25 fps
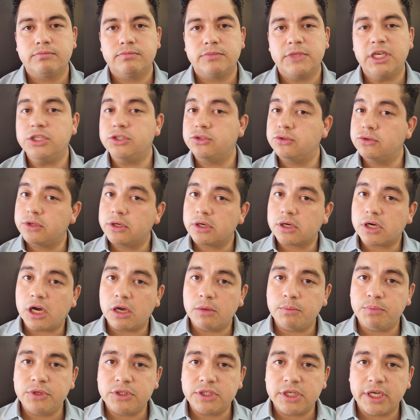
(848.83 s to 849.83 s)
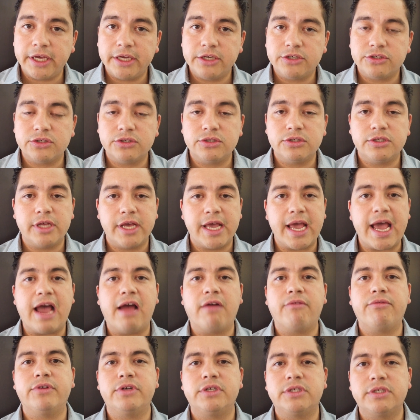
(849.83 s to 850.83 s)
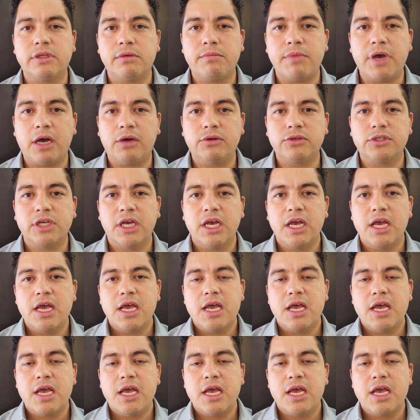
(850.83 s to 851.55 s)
they do their computations, they average them out,